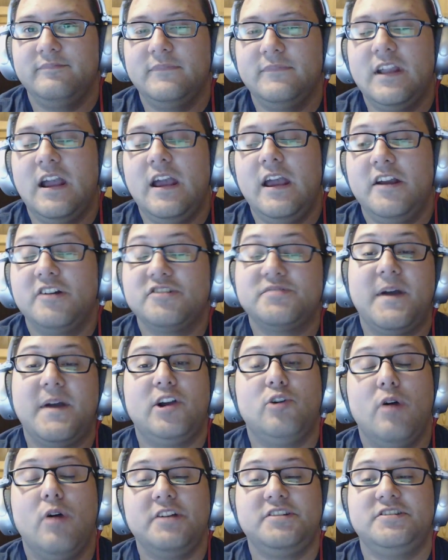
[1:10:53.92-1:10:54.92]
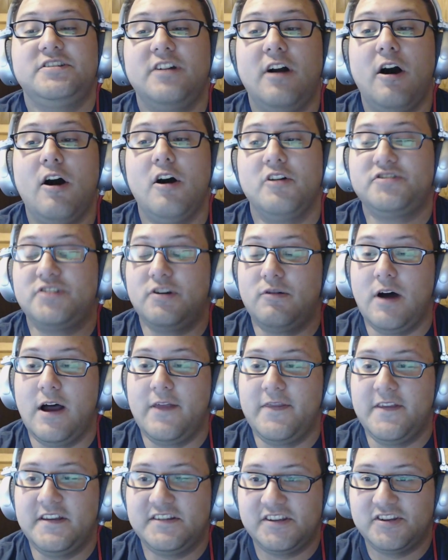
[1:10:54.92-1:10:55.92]
Here's my question also on
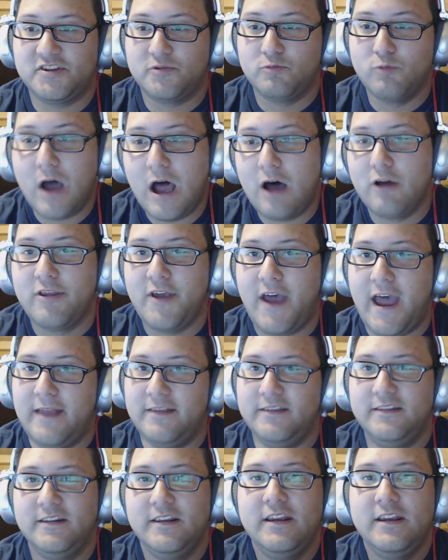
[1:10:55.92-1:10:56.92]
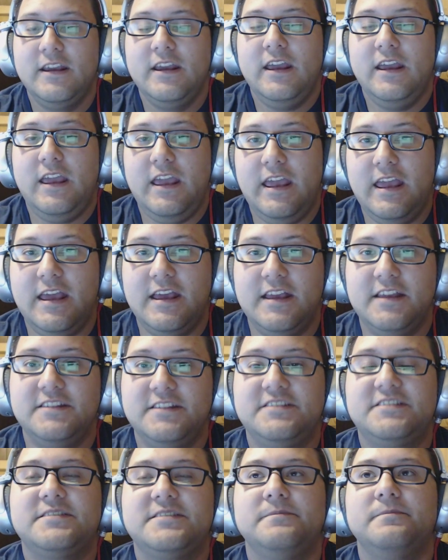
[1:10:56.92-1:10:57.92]
this as well, then,
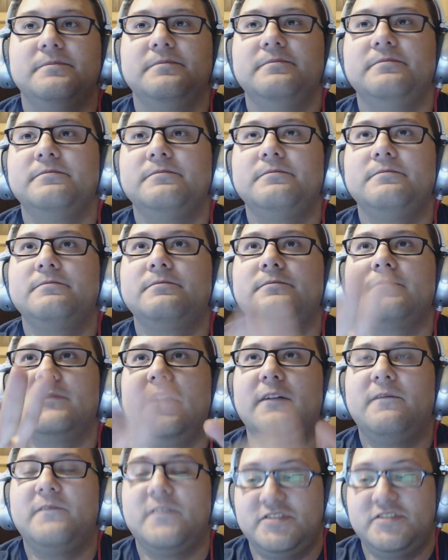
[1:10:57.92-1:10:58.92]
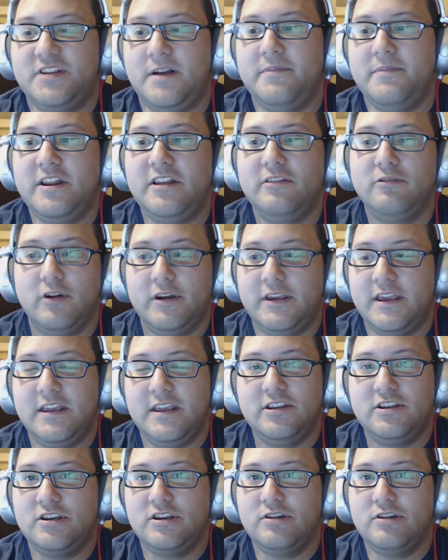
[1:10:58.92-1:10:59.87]
is for somebody looking to